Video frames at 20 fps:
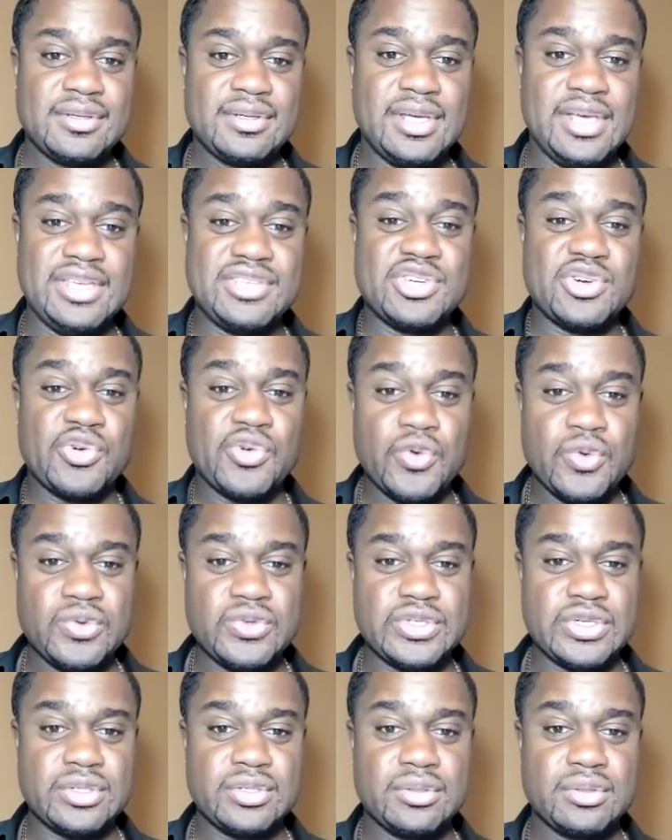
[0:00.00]
He's a
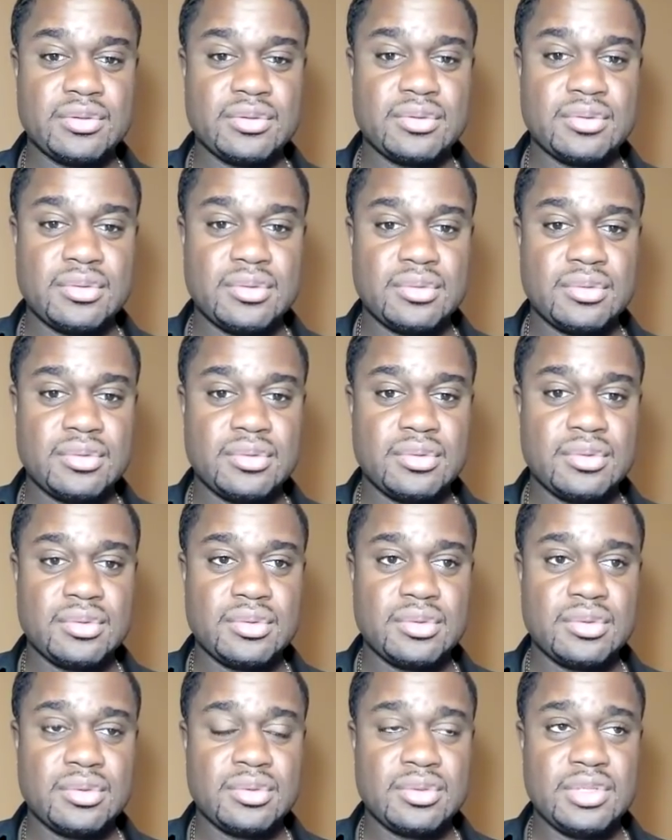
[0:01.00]
cruiser.
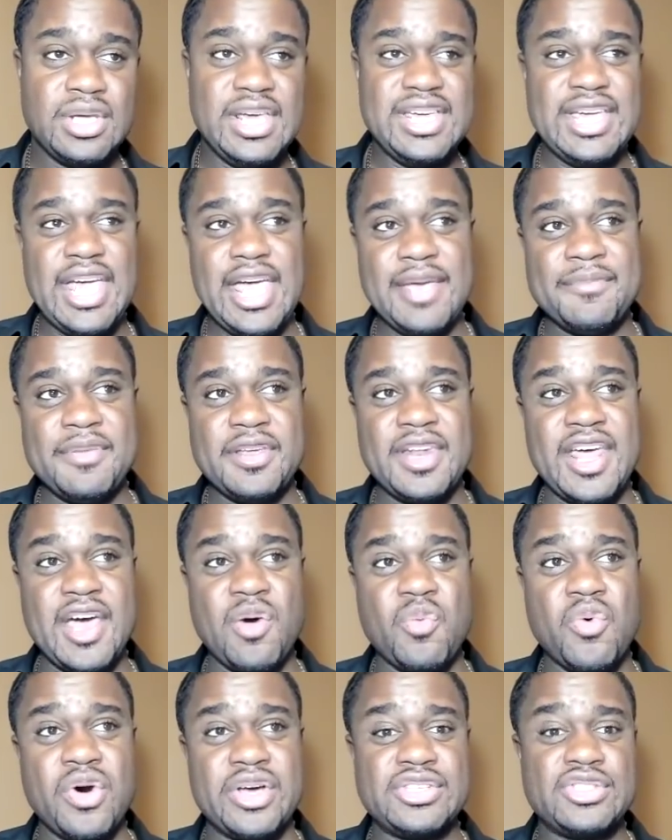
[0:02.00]
He came in
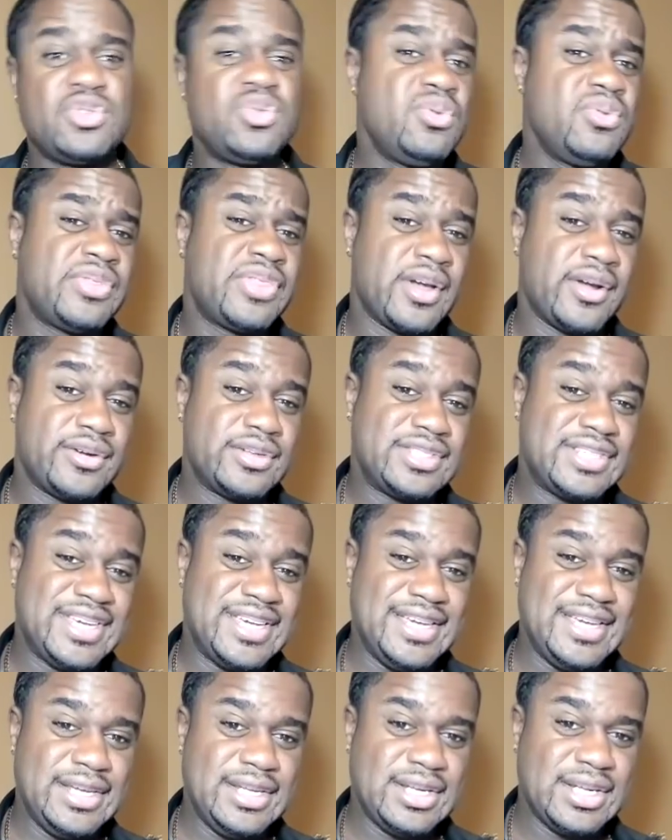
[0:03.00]
at what,
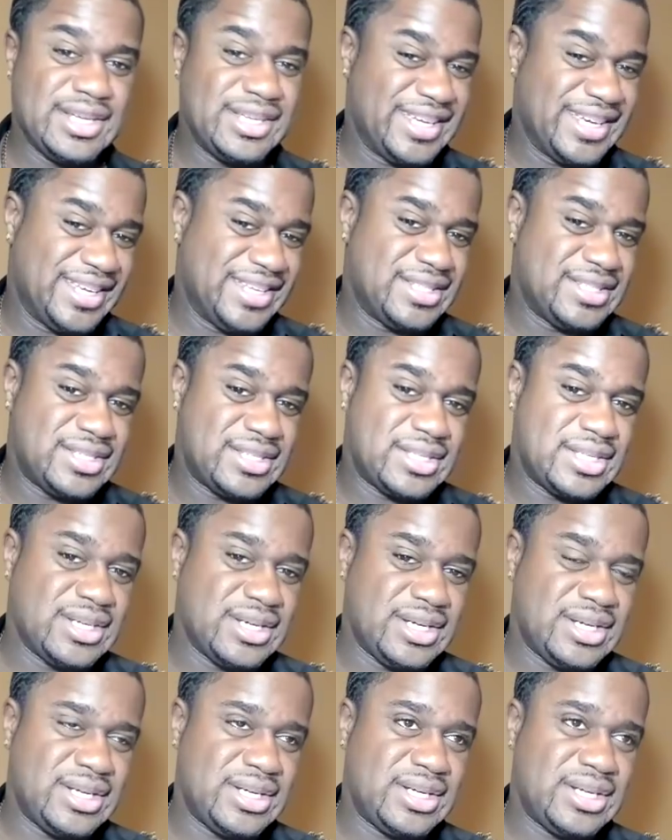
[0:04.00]
213 against
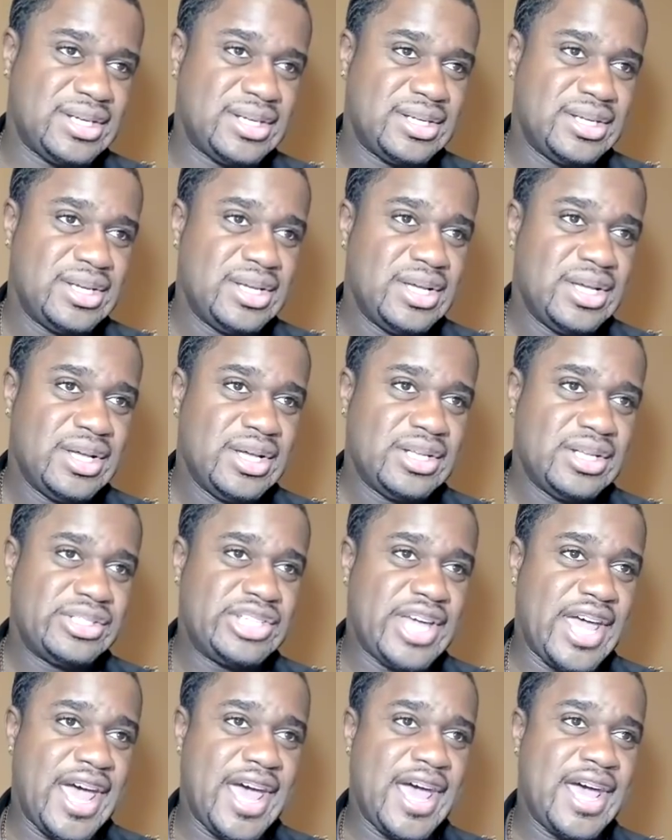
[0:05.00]

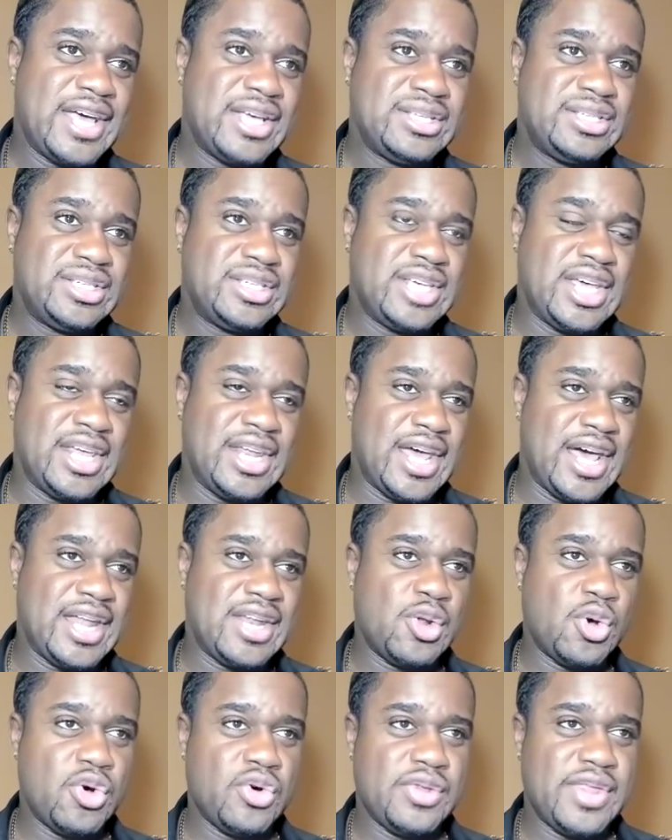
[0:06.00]
Chaz. And I
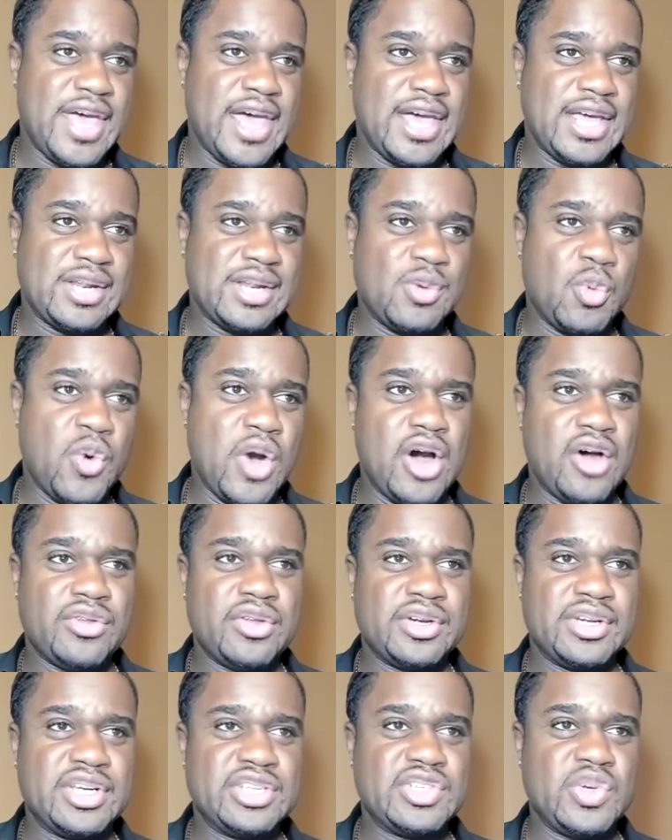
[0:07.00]
know that
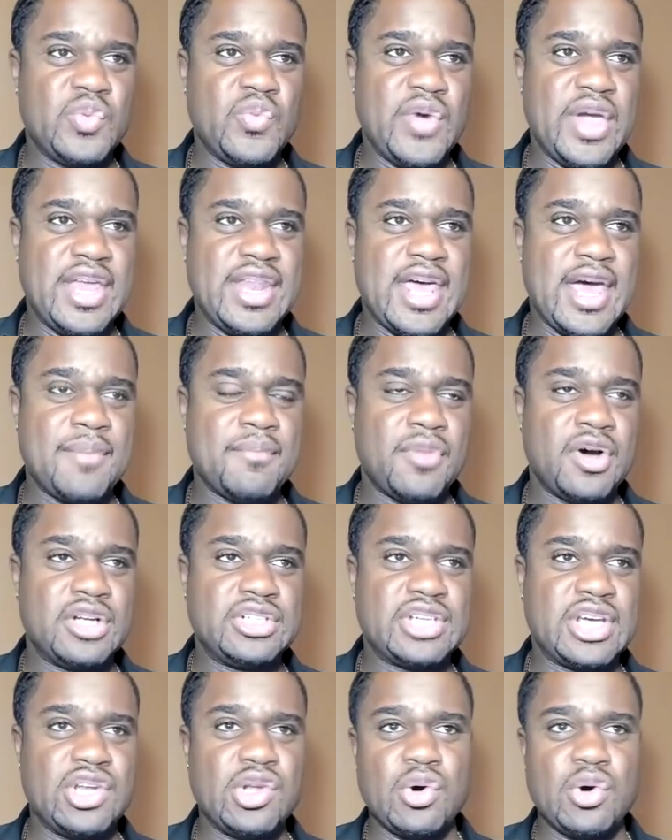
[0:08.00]
Wilder doesn't weigh that
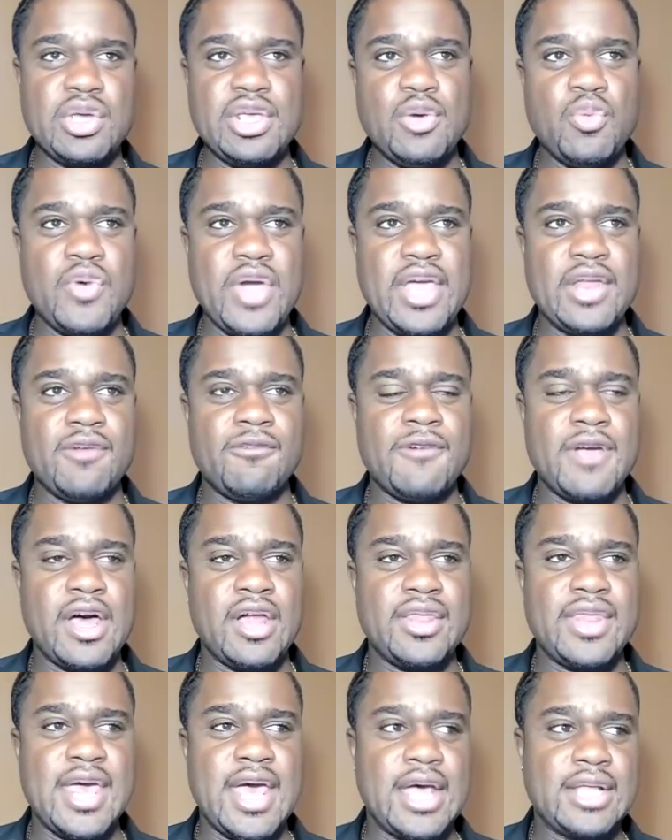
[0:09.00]
much. I know he weighed
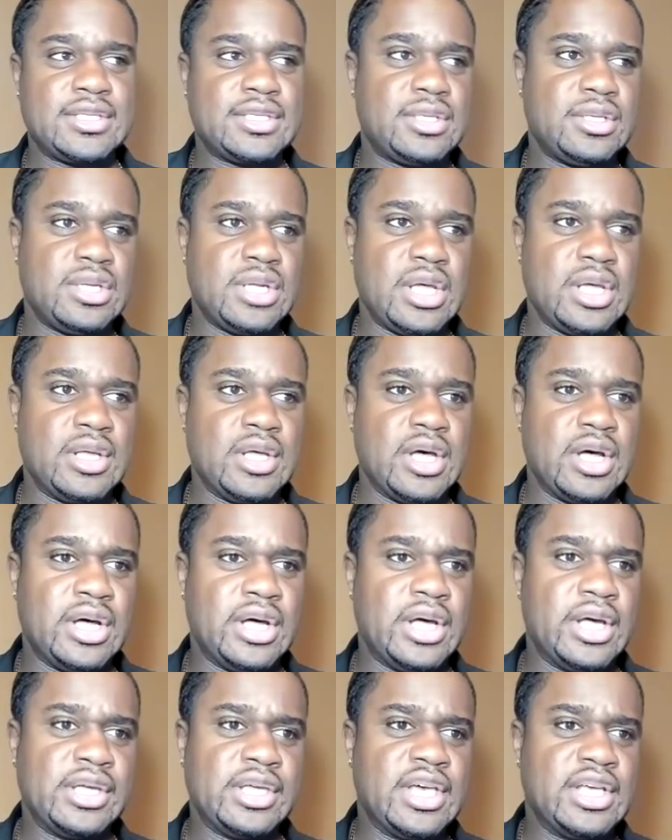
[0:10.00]
around that
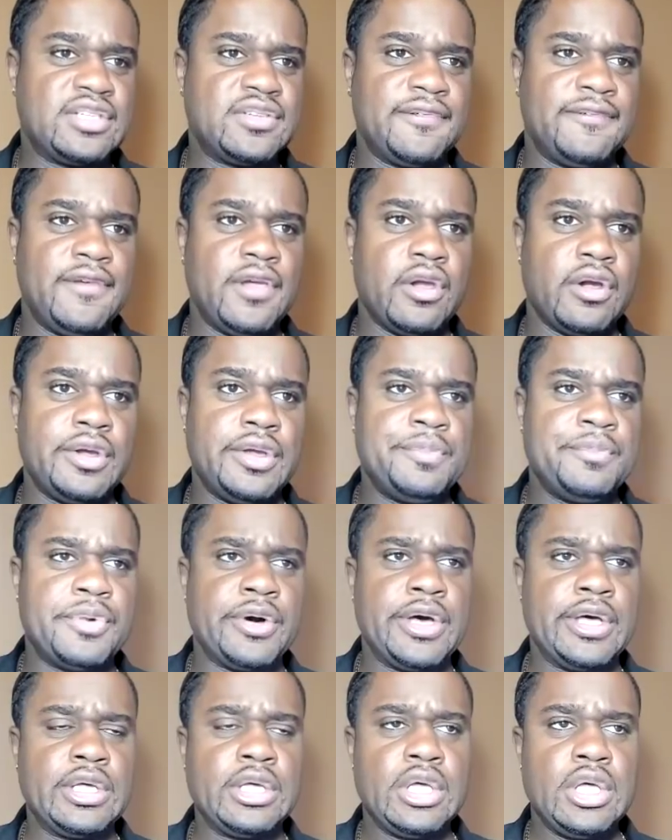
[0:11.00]
against Fury,
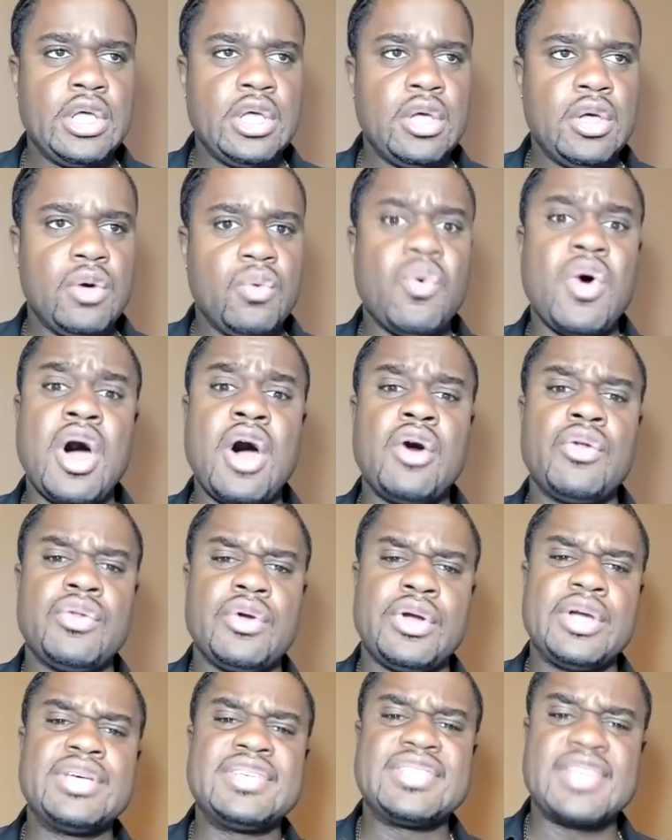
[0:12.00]
but
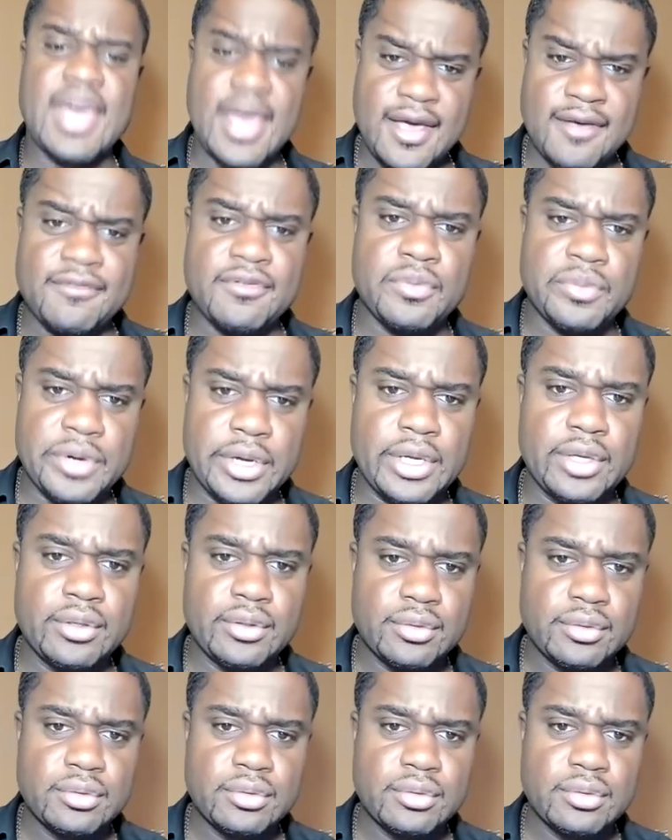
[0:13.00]
Wilder is a heavyweight.